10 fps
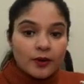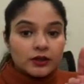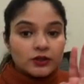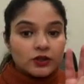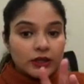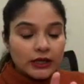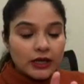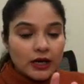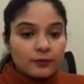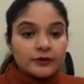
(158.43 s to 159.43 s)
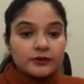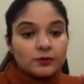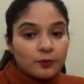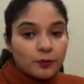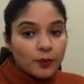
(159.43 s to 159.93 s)
3 carbons,
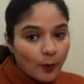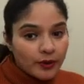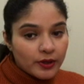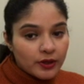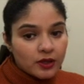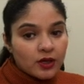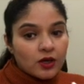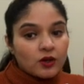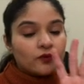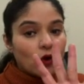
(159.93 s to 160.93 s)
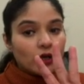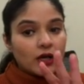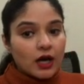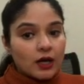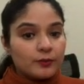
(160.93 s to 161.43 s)
prop. 4
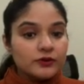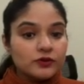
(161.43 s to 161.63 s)
carbons,